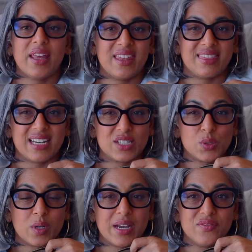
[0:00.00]
I think that's
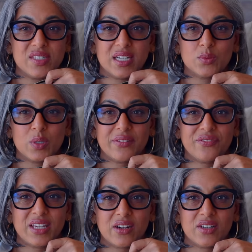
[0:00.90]
what I've done when
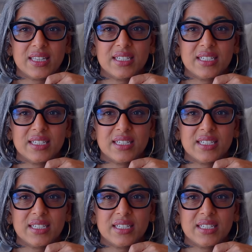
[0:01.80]
I've carried